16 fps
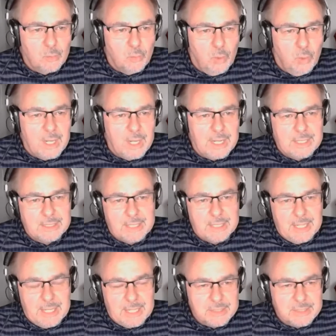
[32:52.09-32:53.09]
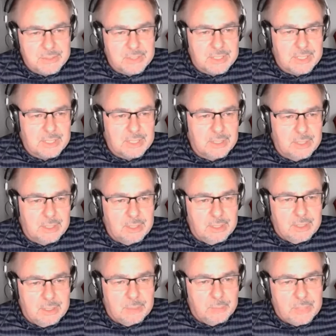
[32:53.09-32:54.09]
Why aren't housing,
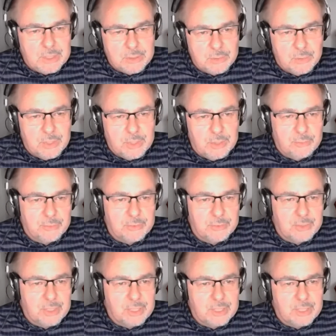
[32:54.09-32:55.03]
mental health